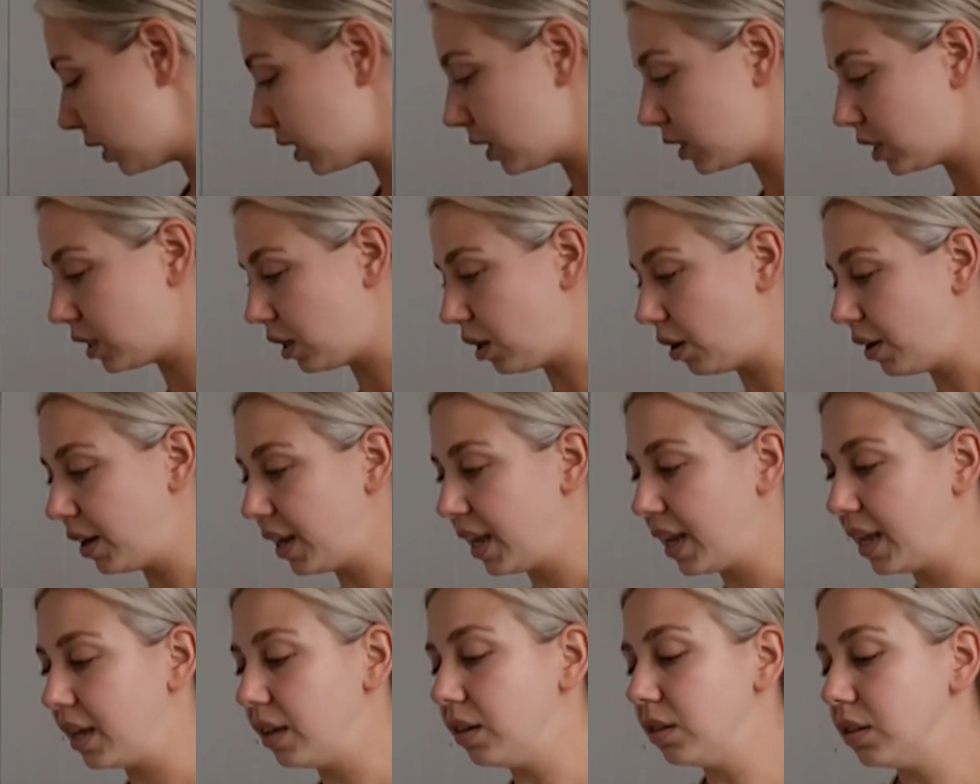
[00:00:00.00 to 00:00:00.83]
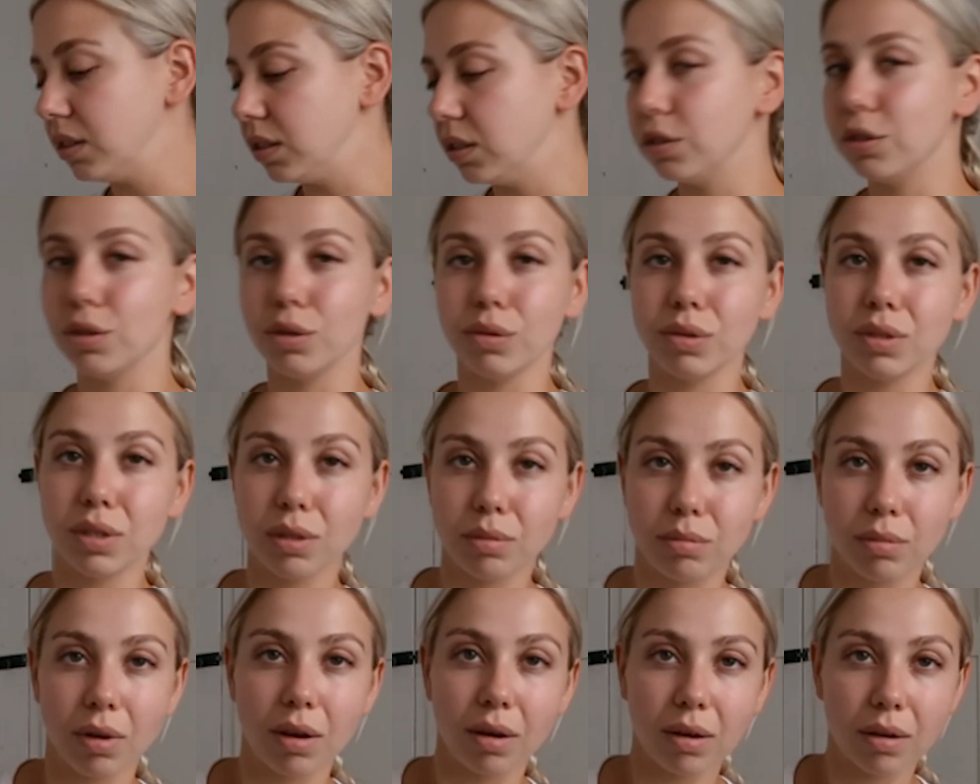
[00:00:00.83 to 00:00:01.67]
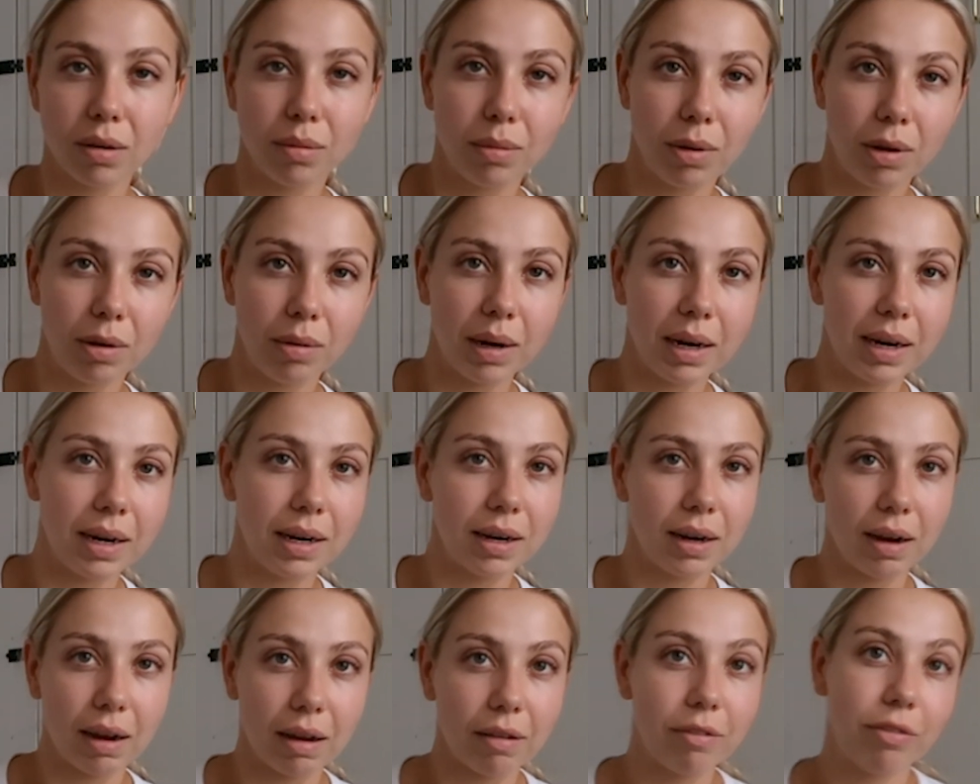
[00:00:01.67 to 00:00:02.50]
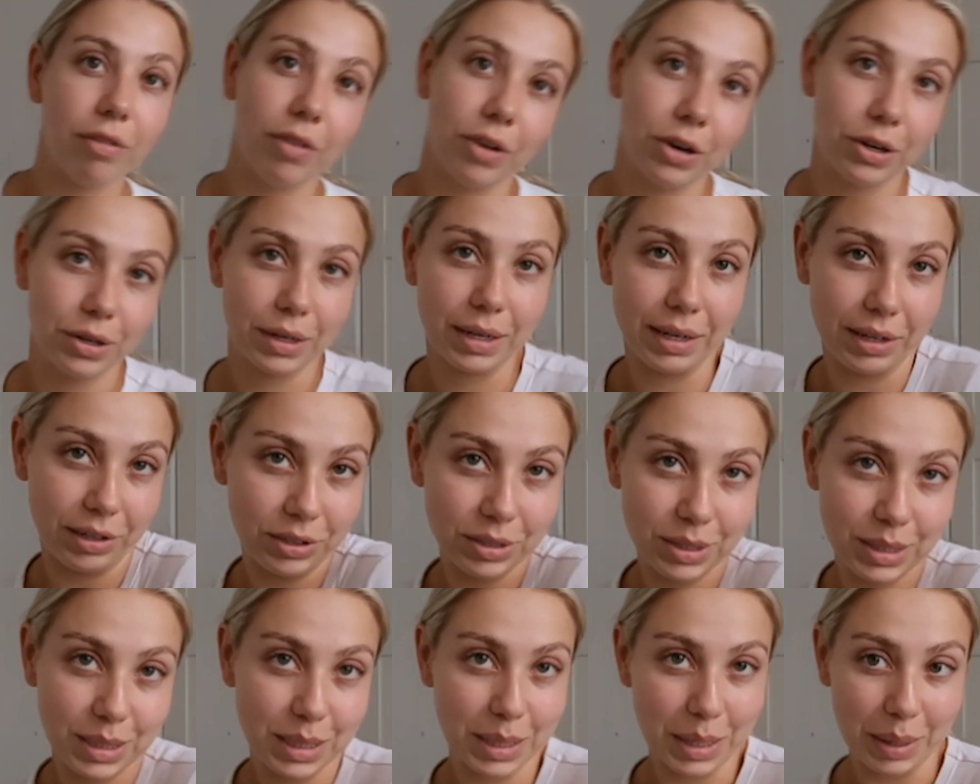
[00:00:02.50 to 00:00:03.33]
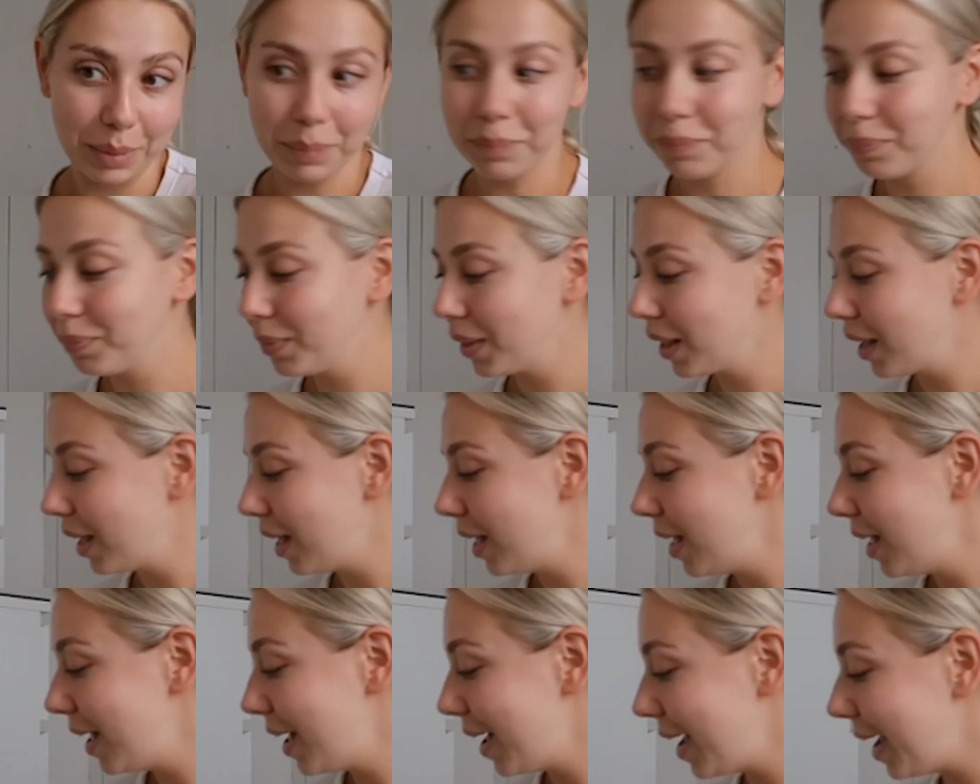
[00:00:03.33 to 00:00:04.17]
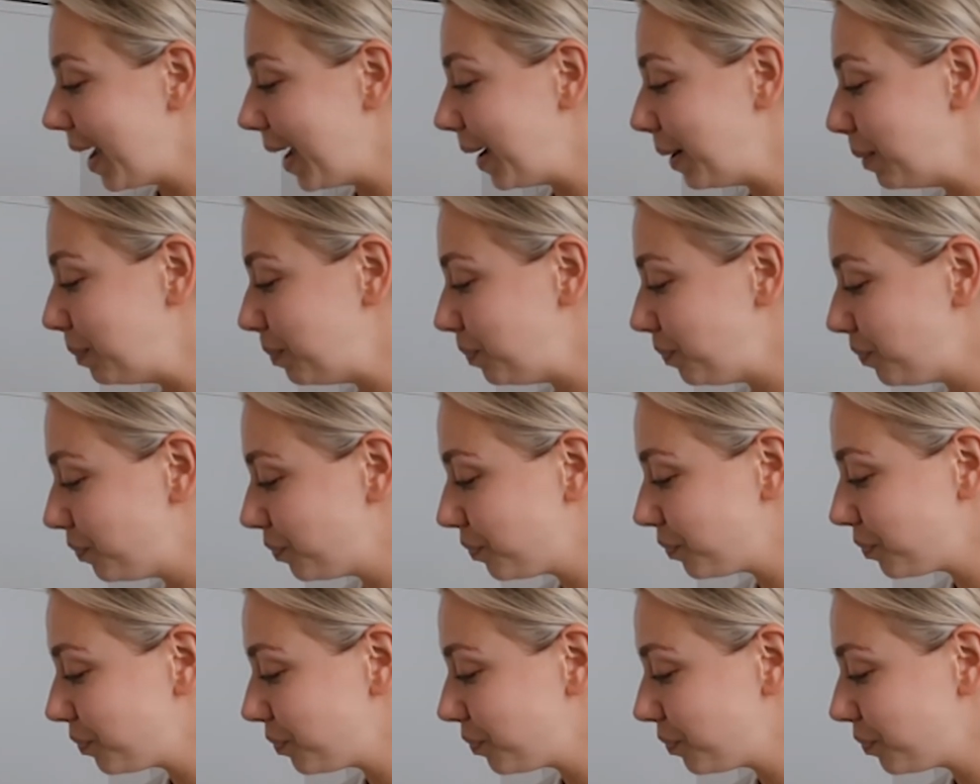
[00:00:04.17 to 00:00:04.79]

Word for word: there's a lot of hills and stuff so I'm not going to be wearing like full-on heels you know um,